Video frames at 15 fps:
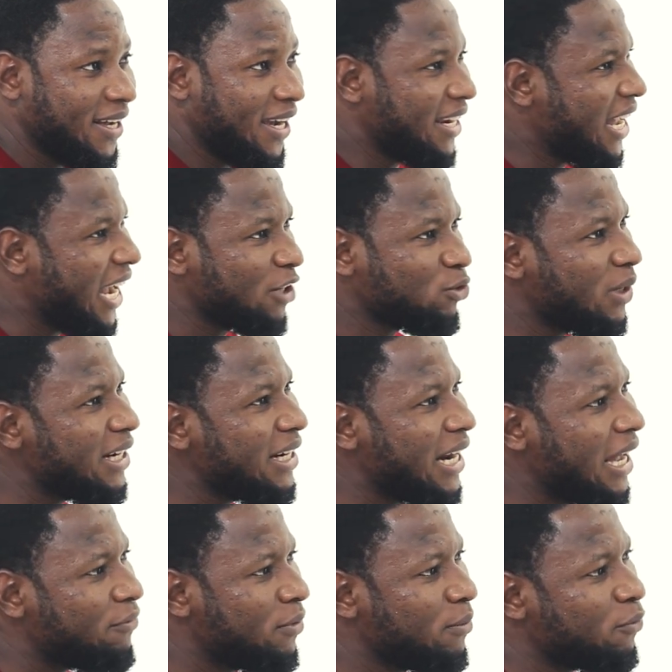And I actually
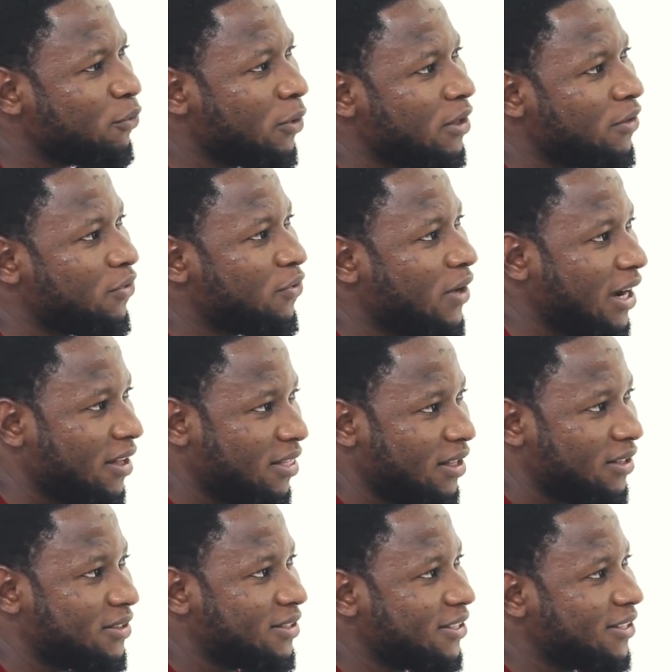love him for the fact
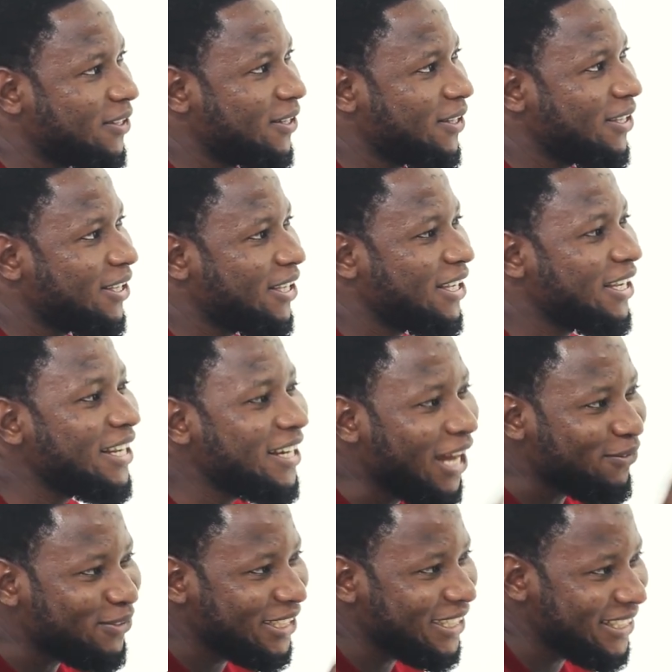that he
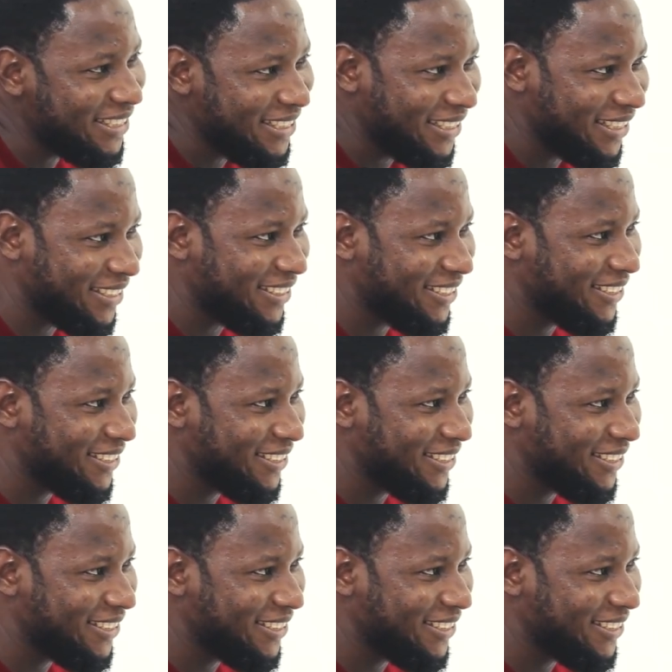loved tenor singers.